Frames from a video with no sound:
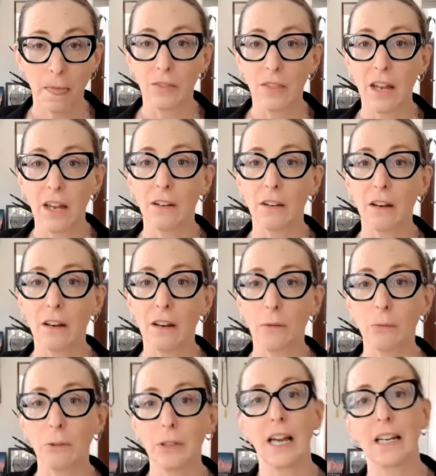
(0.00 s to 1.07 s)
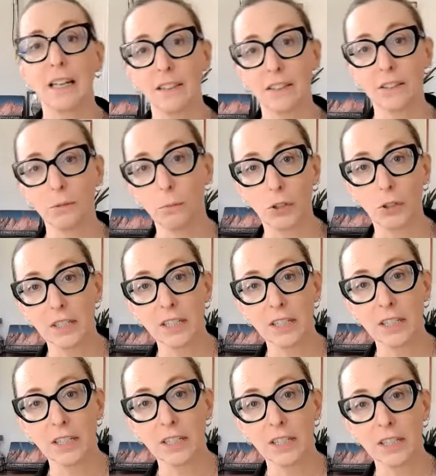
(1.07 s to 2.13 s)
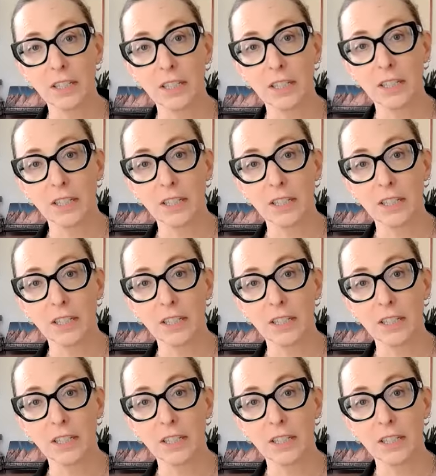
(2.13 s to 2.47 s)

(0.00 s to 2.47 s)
Then I would get into more detailed